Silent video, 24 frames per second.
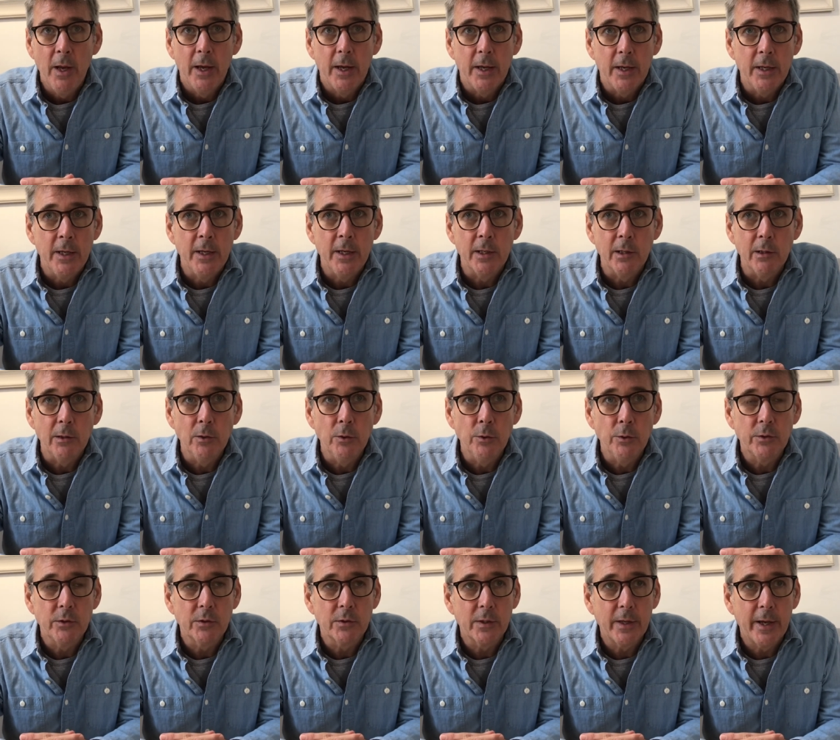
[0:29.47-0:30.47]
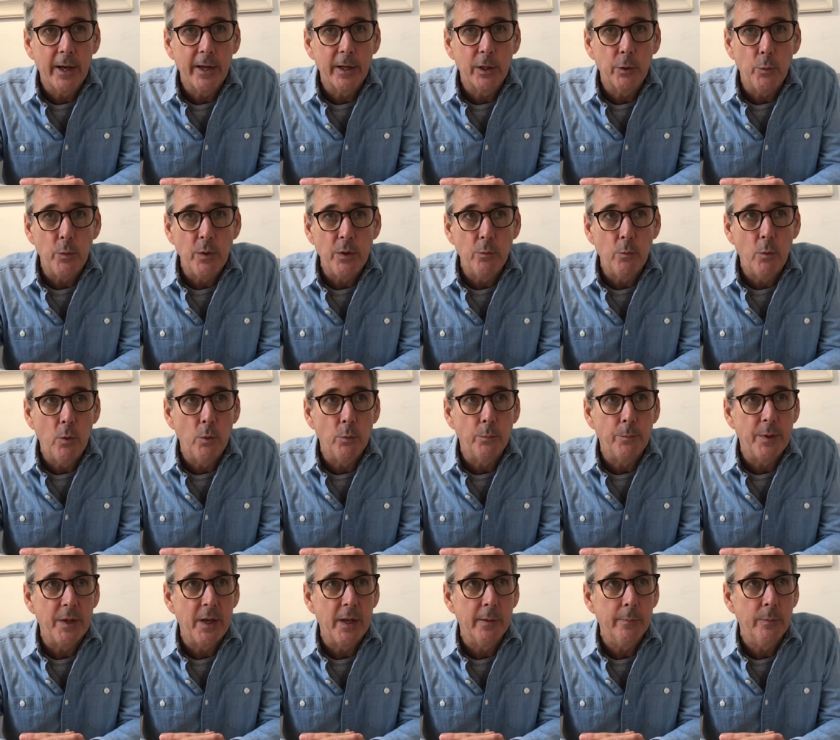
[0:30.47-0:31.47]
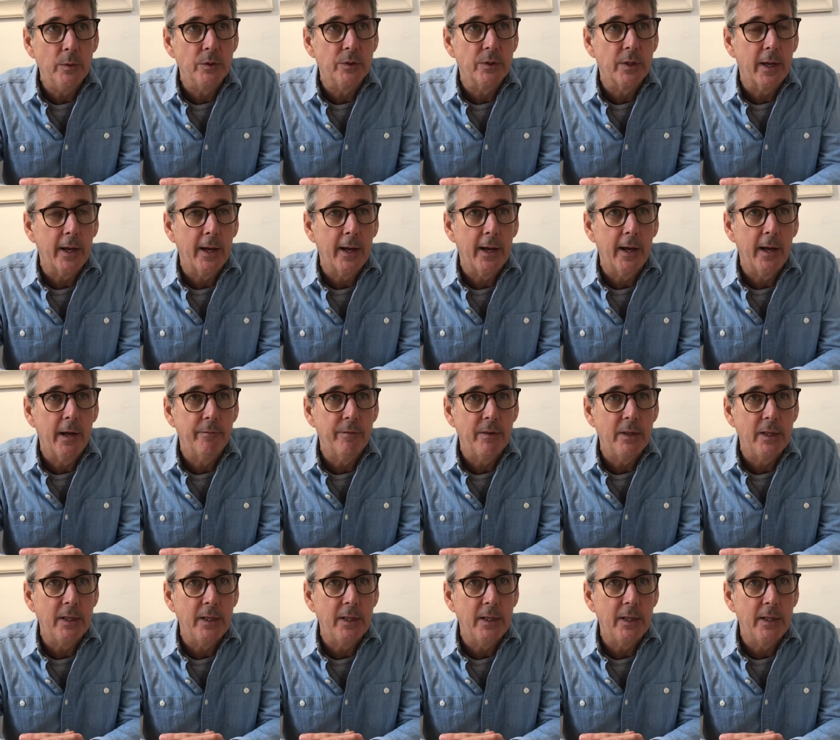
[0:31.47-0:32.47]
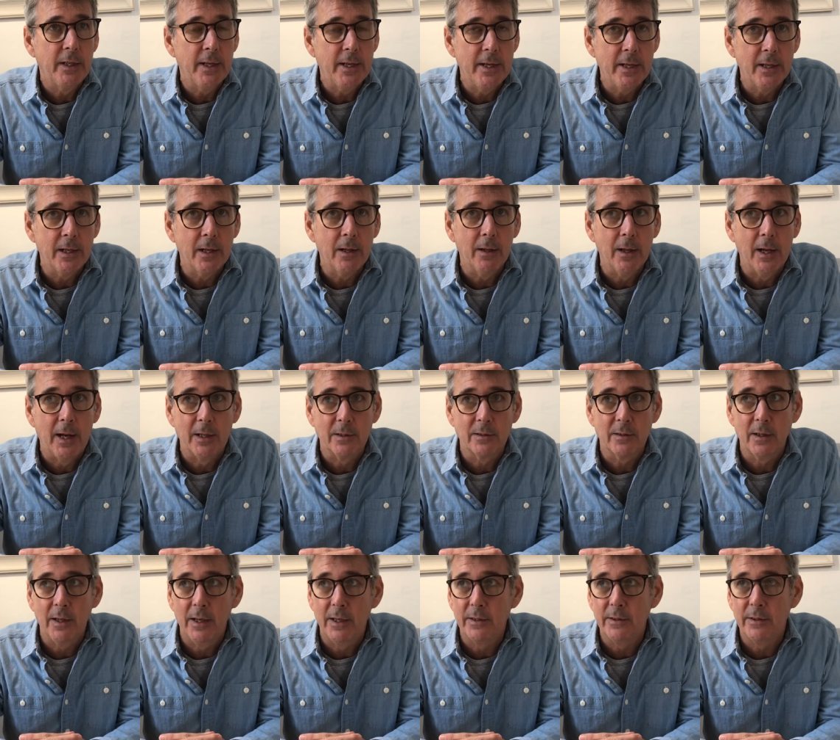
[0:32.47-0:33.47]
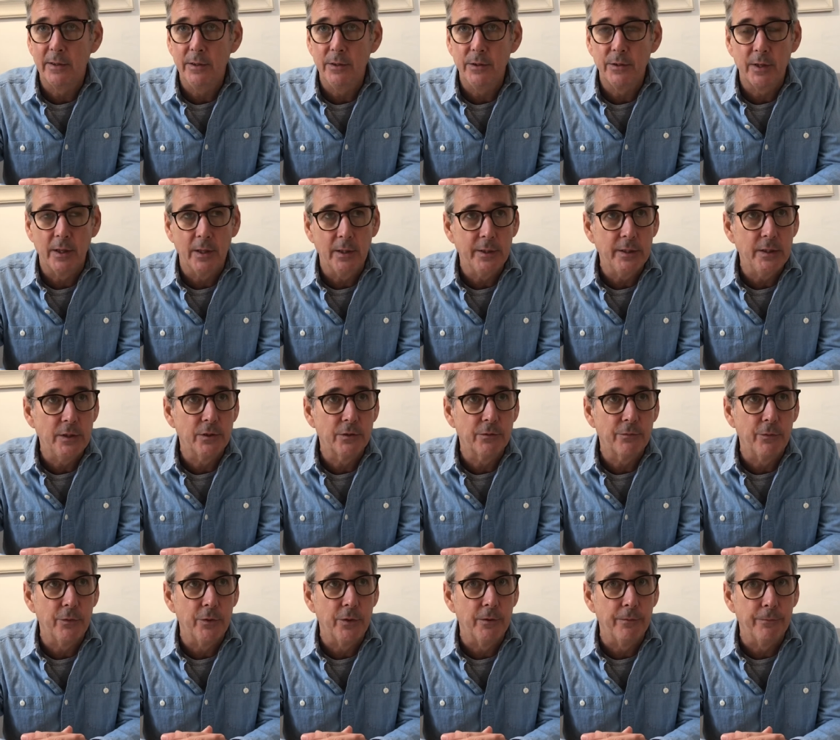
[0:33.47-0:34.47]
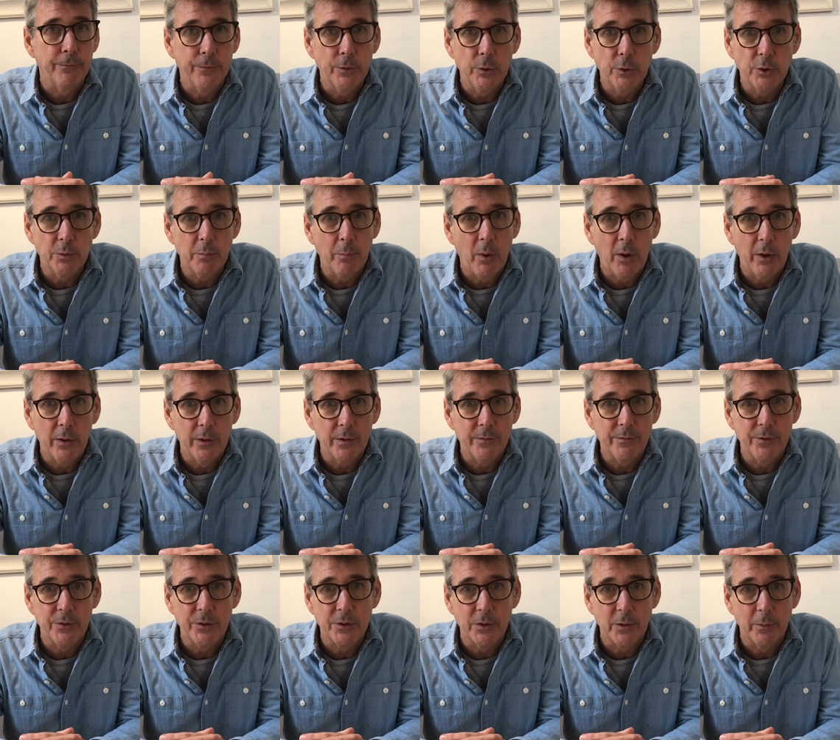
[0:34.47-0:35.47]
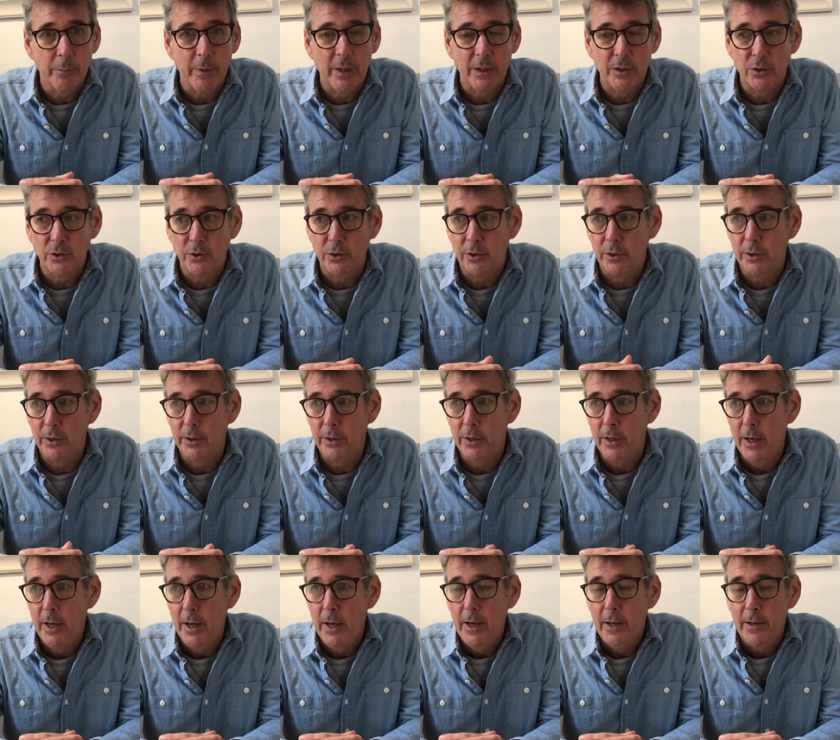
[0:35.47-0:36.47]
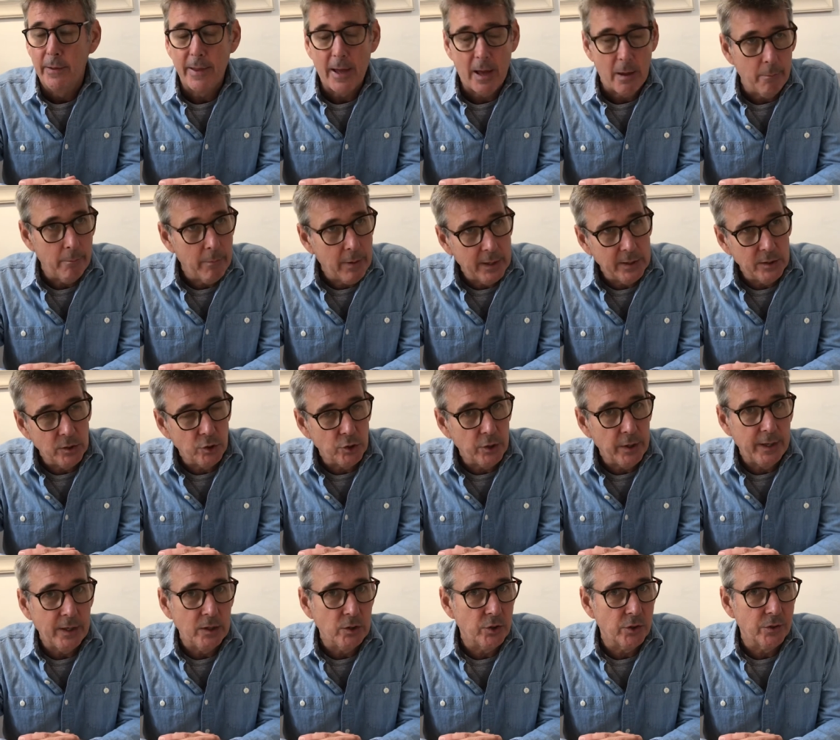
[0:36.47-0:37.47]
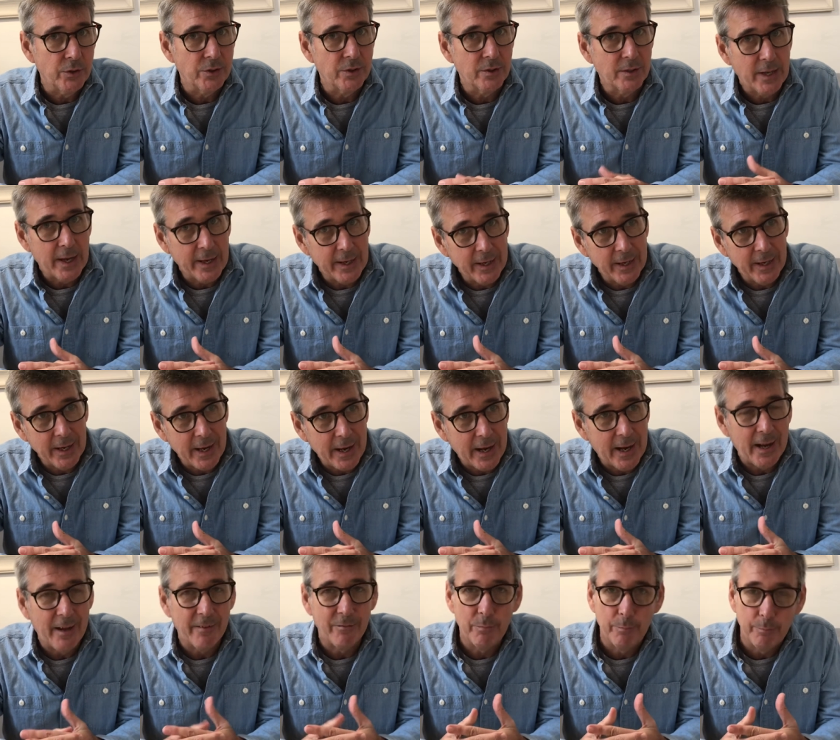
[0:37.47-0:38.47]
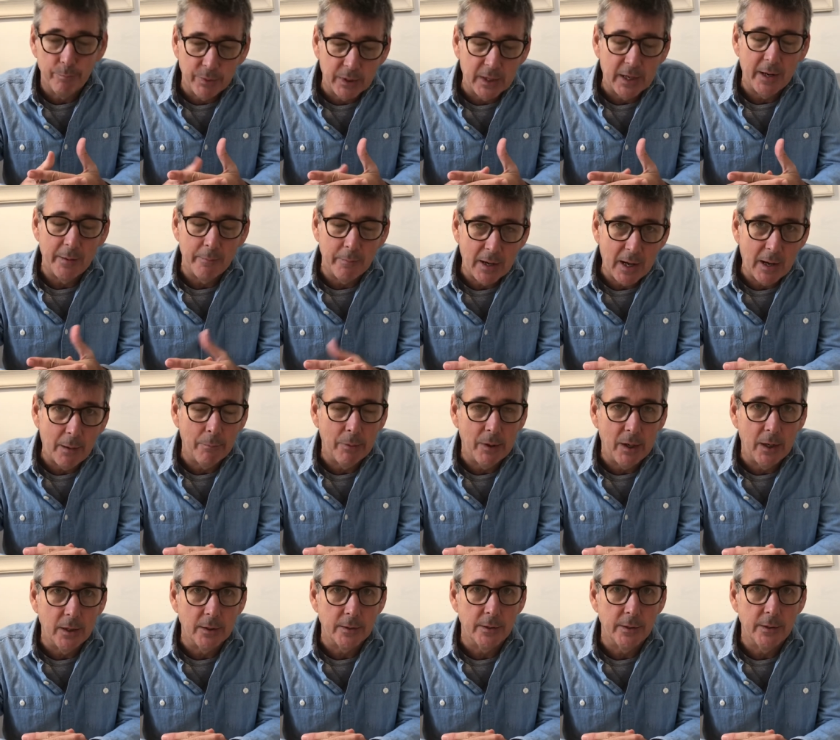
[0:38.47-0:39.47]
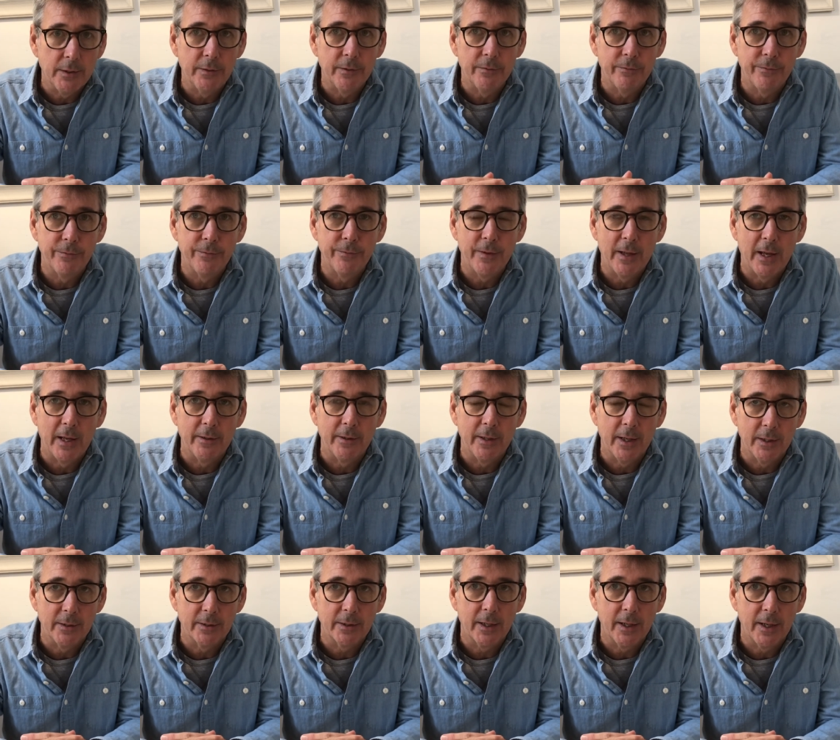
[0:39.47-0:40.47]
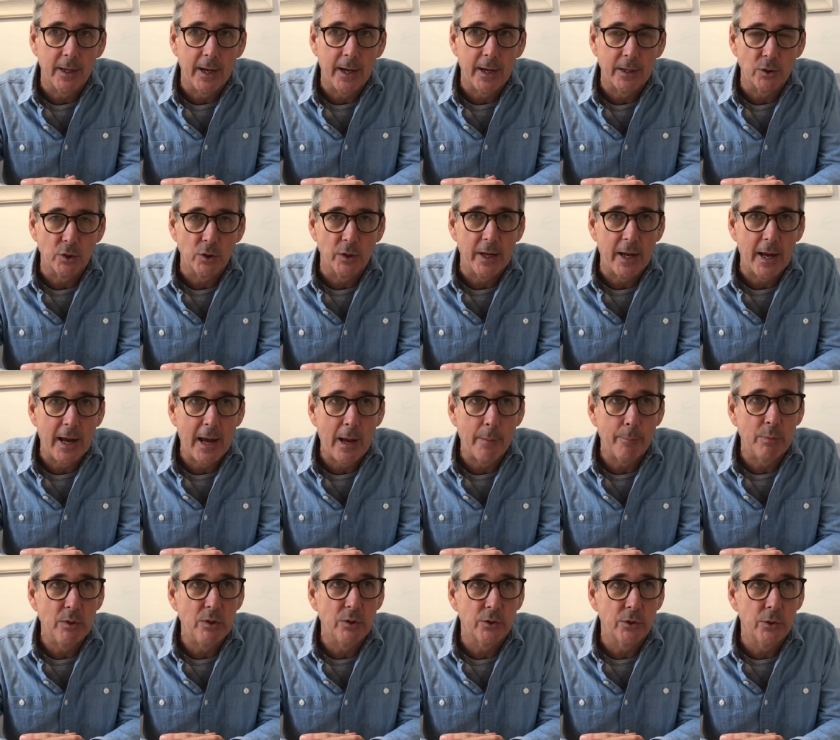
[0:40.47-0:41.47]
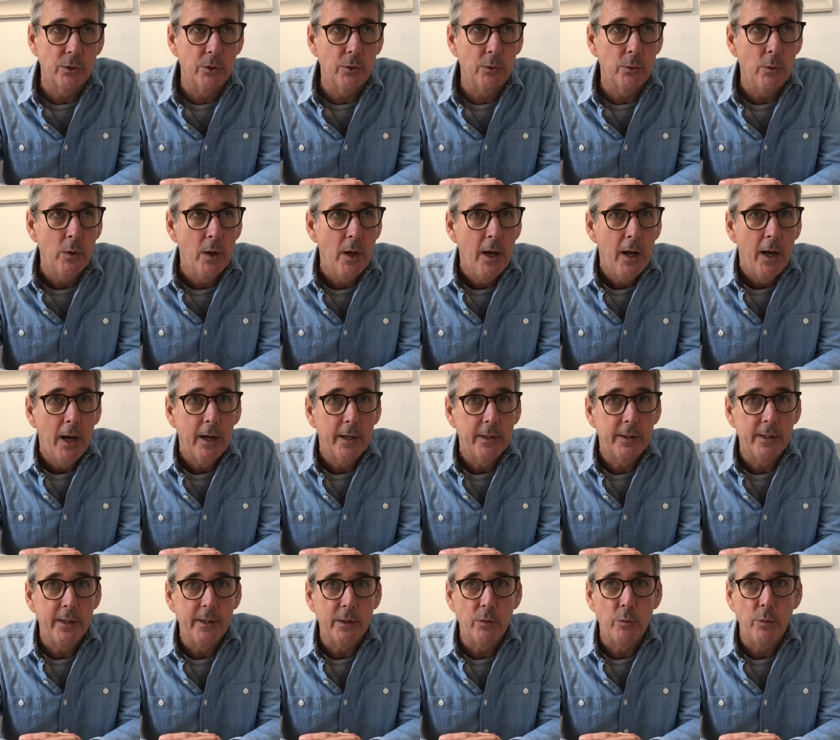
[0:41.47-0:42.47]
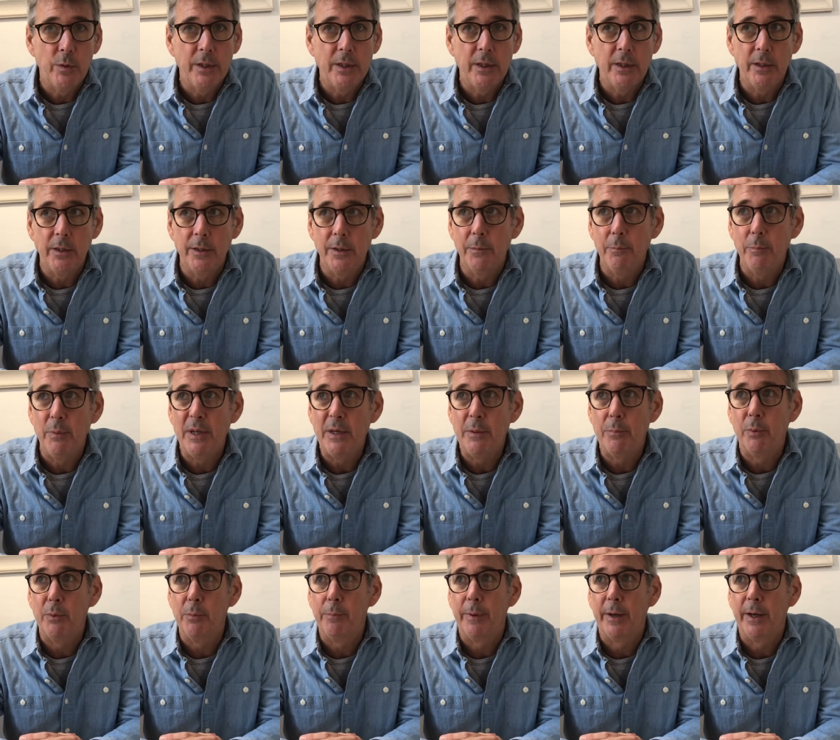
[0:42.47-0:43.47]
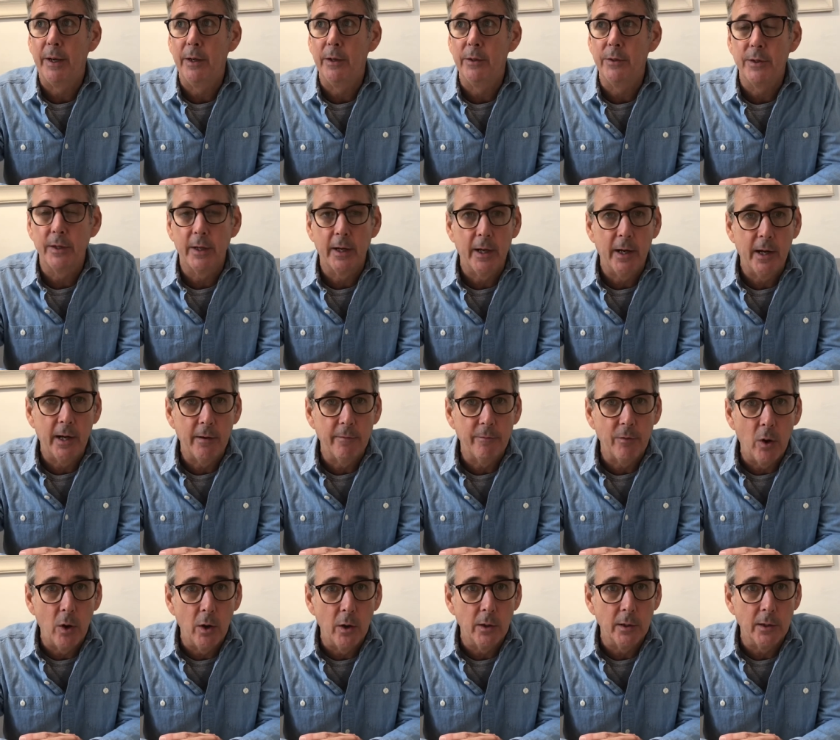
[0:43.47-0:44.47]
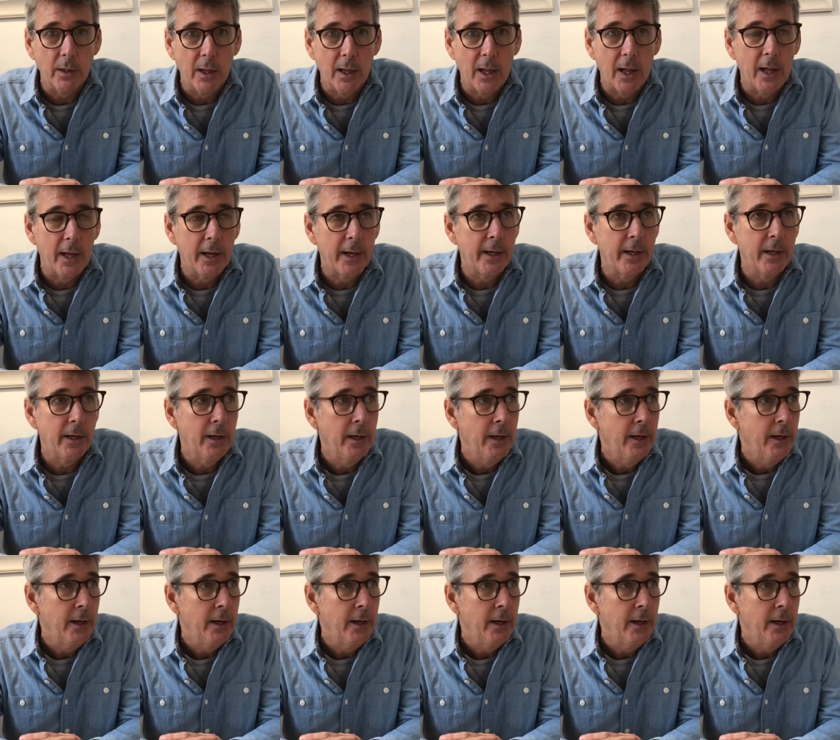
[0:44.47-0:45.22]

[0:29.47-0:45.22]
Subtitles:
It looks like we won't be able to have any in-class lessons, at least for the first part of the semester. That might change in the second half, but I'm not positive that that's going to actually happen. So I think we need to be prepared to have online